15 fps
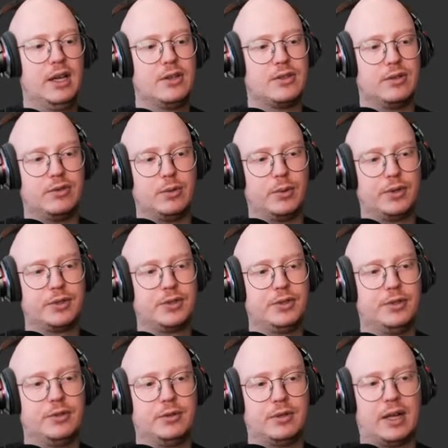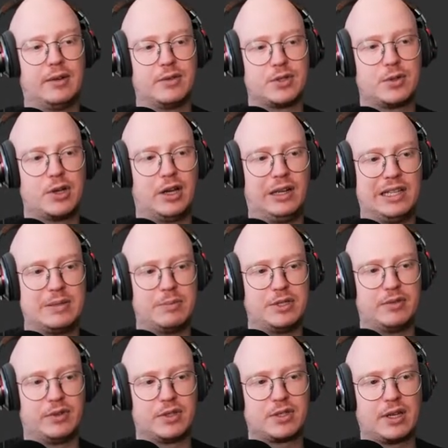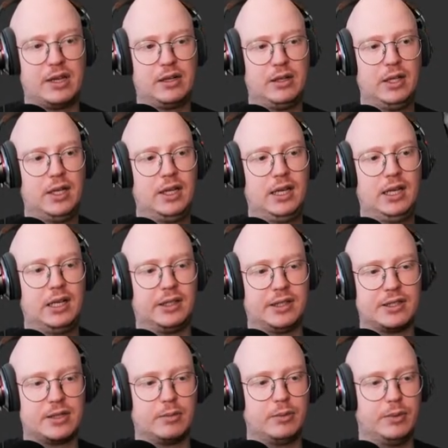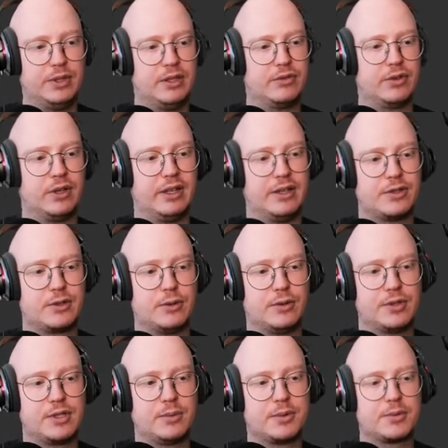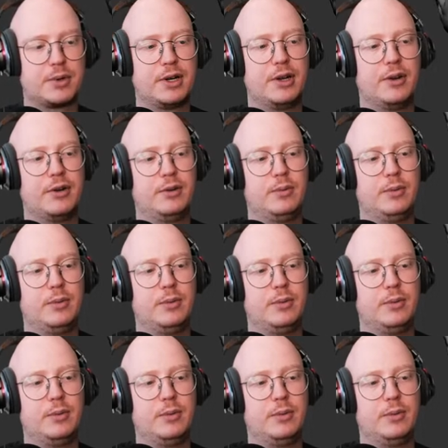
So if you want to have a highly specific scale, that is something we did for the latest course I was working on.